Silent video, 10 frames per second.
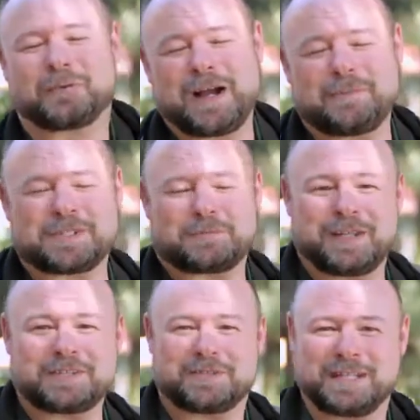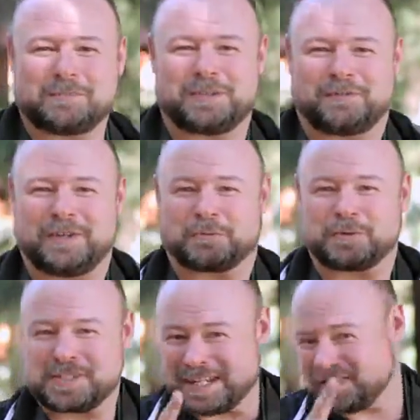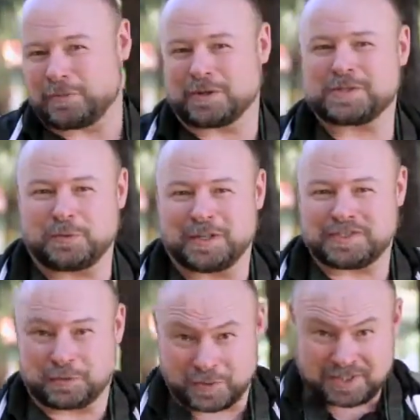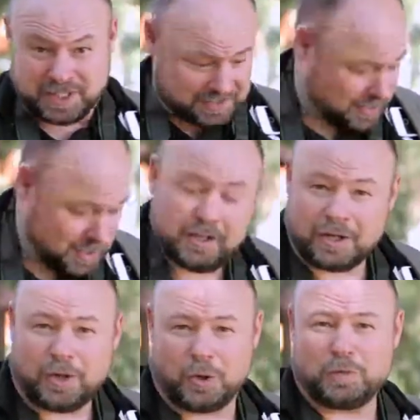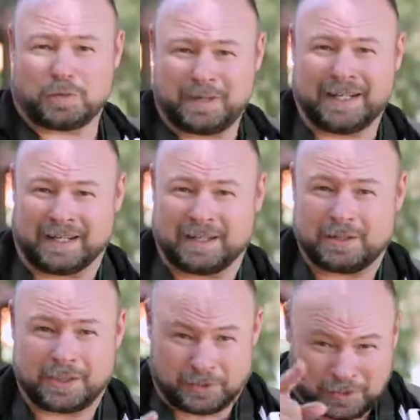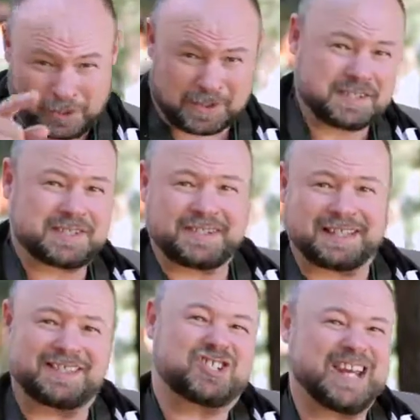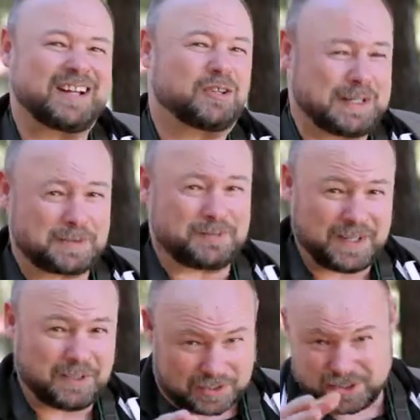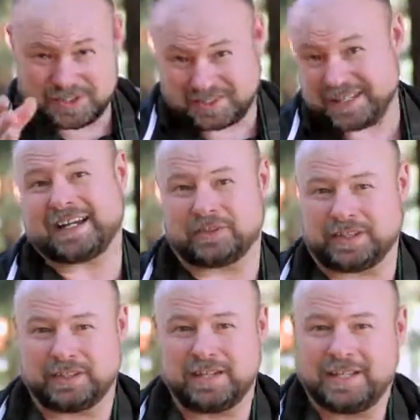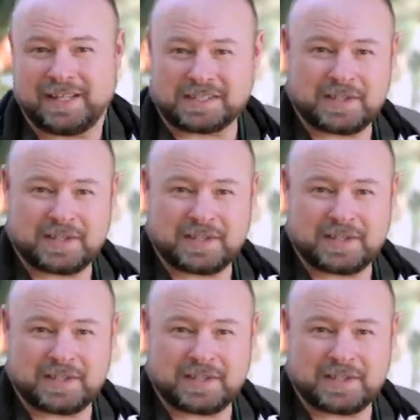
Robin's placed her depth of field precisely where she wants it, which is over me. And you'll notice that this shallow depth of field that she's dialed in has